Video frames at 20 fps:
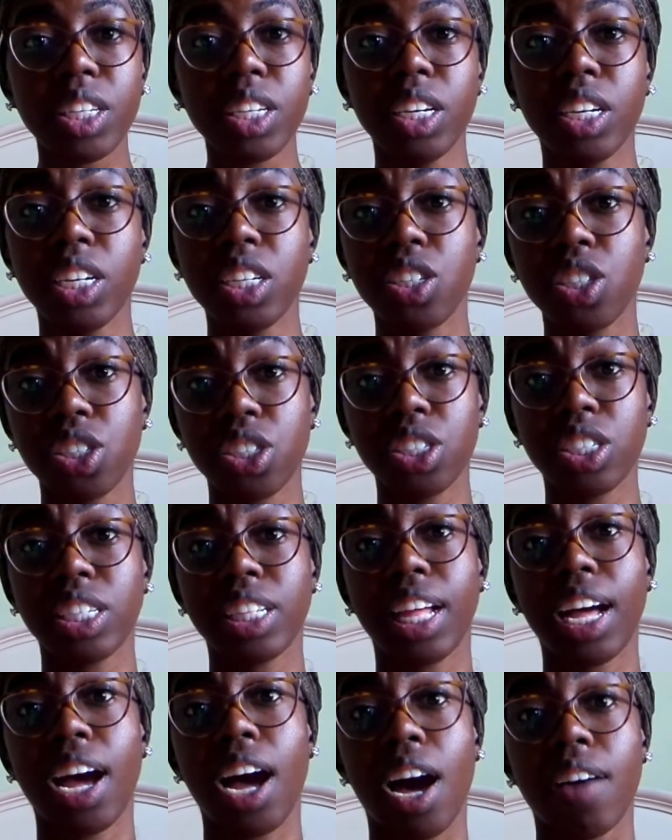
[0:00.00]
In addition to
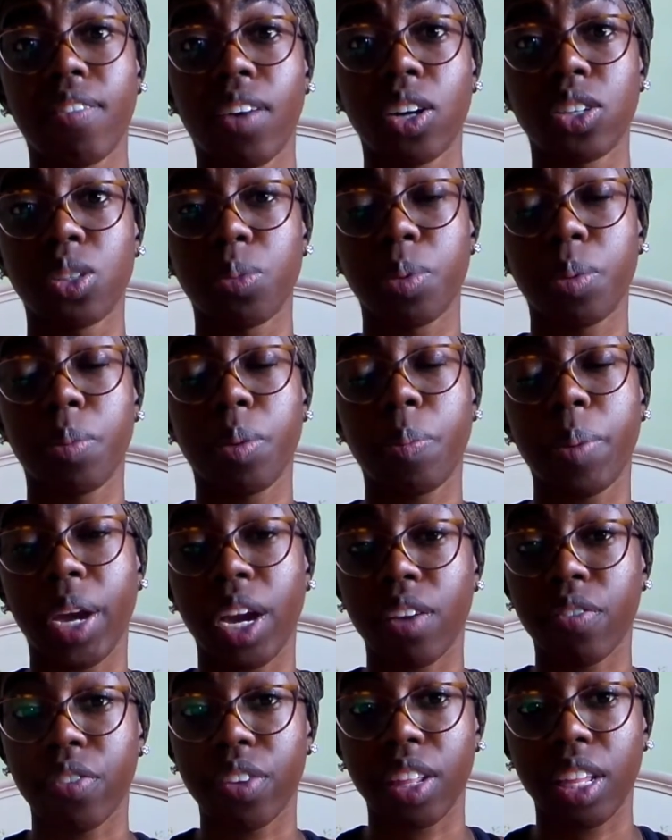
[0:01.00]
that, I've also been
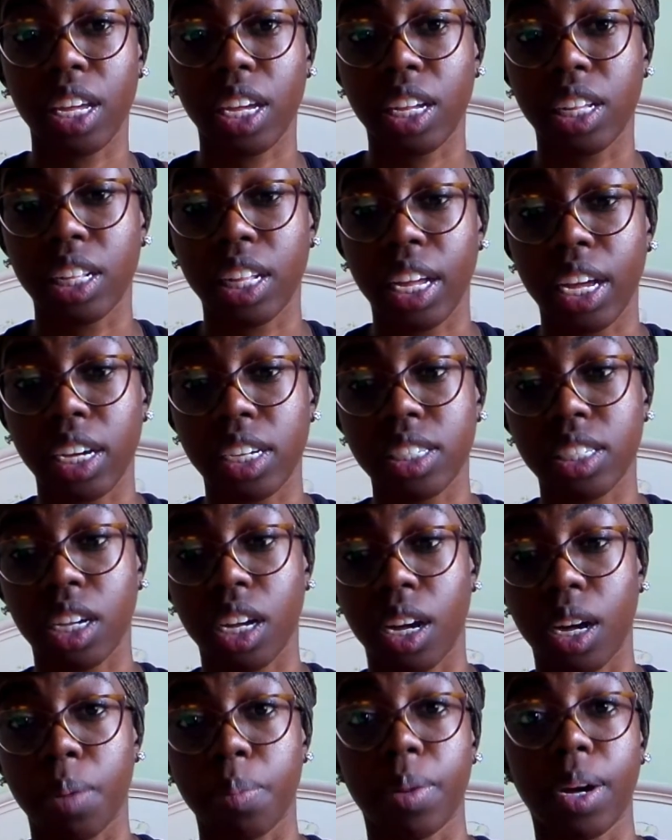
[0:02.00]
preparing for the NCLEX.
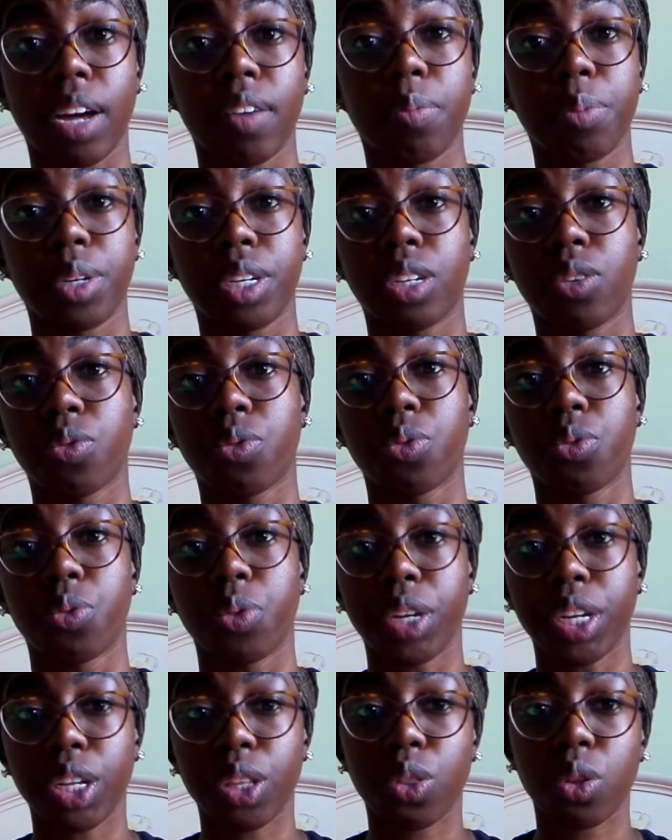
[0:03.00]
I've been
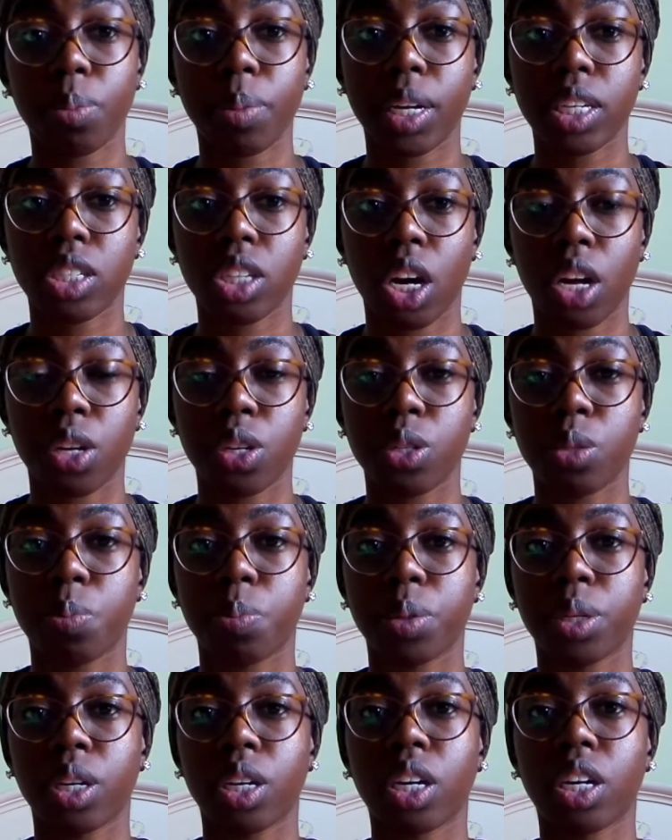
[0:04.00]
reading through my Saunders
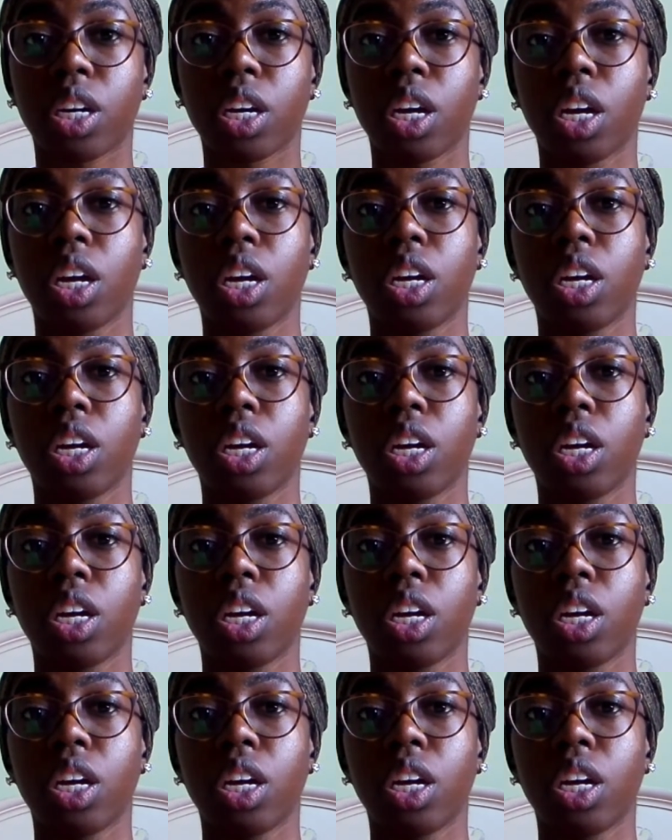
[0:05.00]
book,